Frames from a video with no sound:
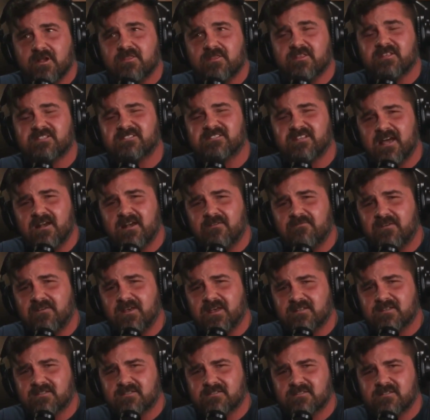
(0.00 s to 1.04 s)
side
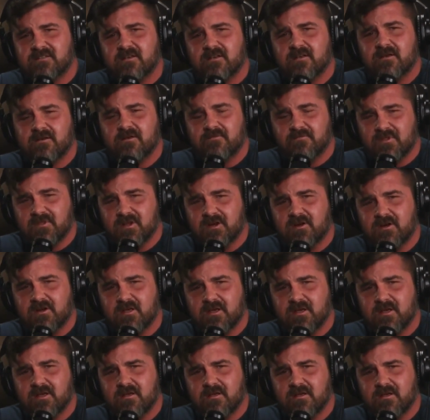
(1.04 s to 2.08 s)
effects of
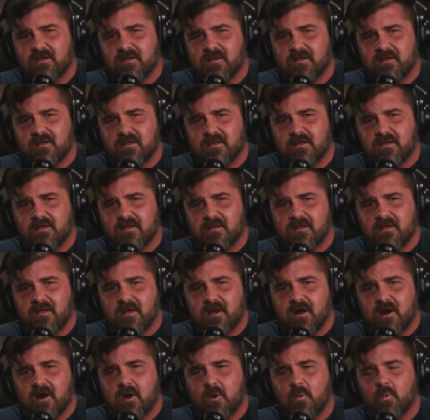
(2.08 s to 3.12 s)
Lyrica
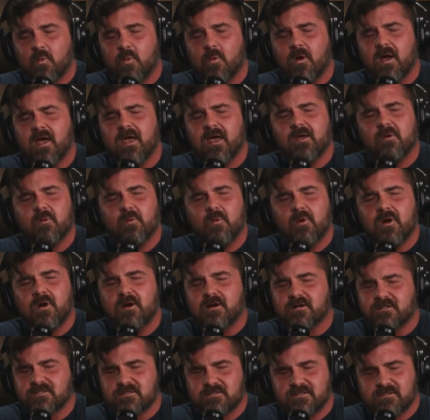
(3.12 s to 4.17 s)
are way
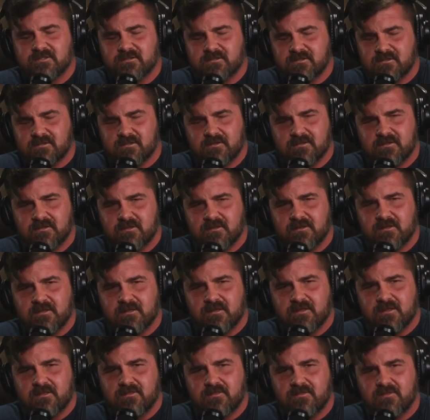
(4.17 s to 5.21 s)
worse
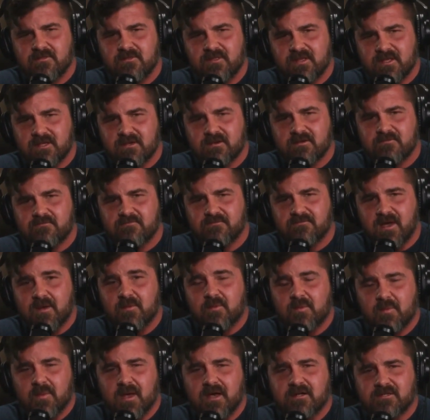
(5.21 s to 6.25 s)
than
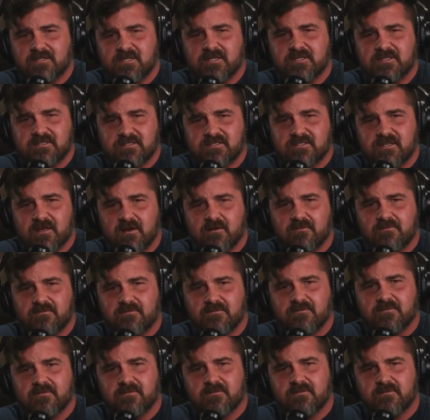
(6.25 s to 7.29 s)
fibromyalgia itself.